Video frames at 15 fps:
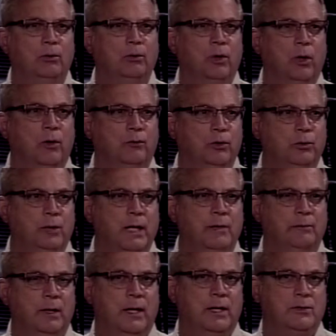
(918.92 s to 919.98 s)
know. If you gave
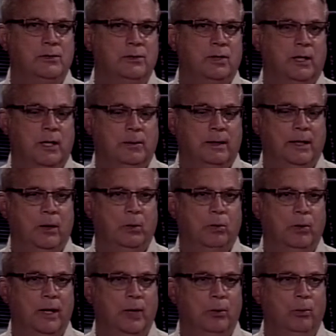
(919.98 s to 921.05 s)
me a hydrogen car right now,
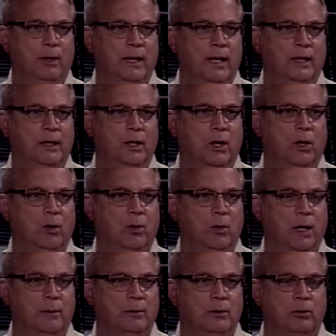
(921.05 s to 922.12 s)
where would I go?
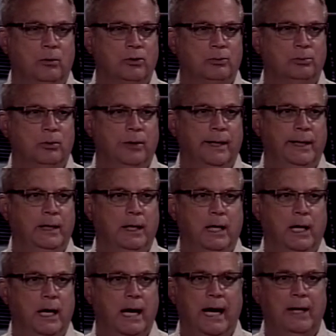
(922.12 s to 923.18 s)
I'm in Grosse Pointe.
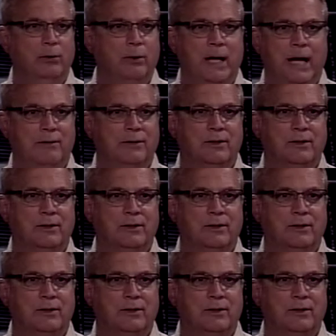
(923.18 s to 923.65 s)
I don't you would go